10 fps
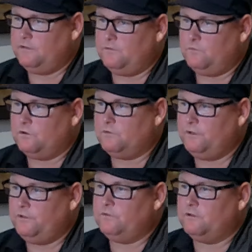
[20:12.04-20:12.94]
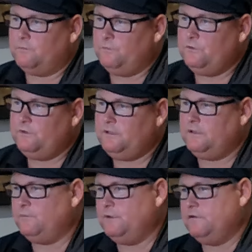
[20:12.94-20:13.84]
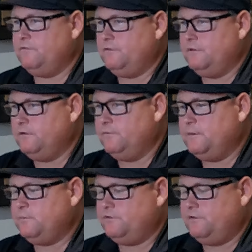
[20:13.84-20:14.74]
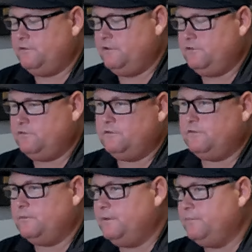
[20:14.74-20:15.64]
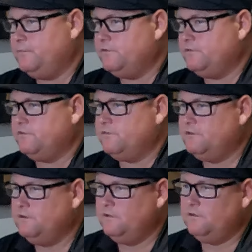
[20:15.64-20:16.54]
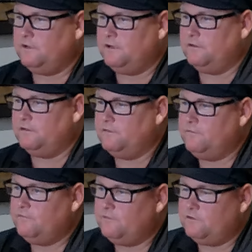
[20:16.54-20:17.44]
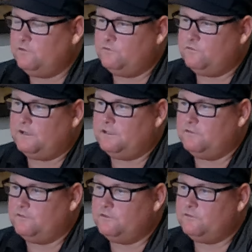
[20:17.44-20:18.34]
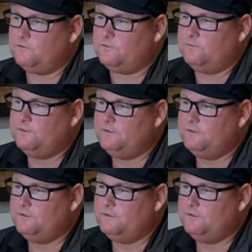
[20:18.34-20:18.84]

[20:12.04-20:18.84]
of the work we do in the community, and then we have the representation of our members is kind of the two sides of it. So